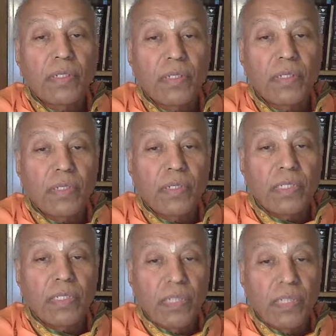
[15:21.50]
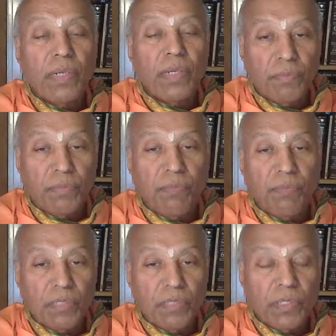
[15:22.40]
In summer, it's possible
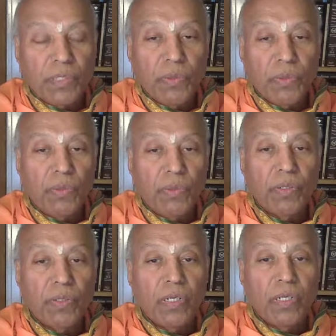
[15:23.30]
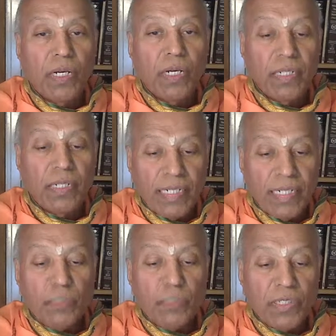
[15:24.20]
to go, and it's a nice
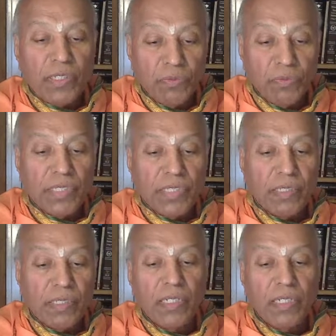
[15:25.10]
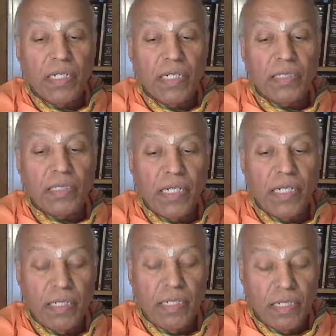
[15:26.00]
place to visit. It's
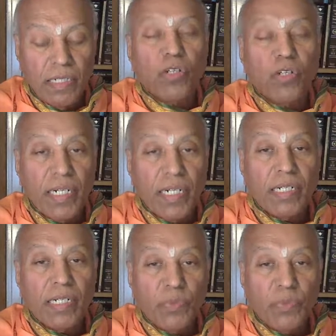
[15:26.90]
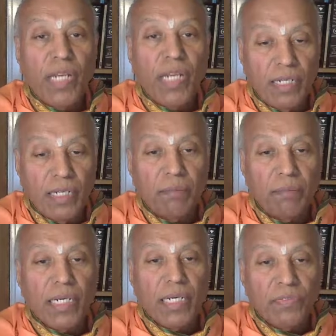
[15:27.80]
accumulating punya by
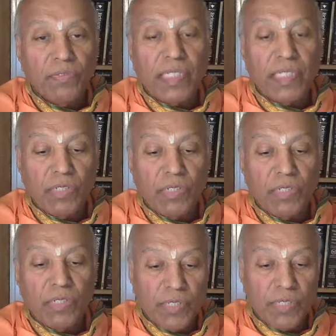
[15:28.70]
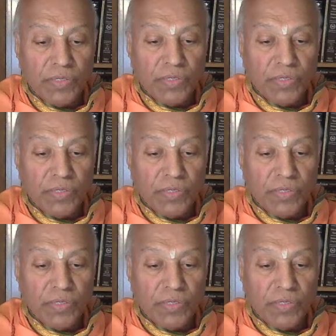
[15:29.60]
visiting those places.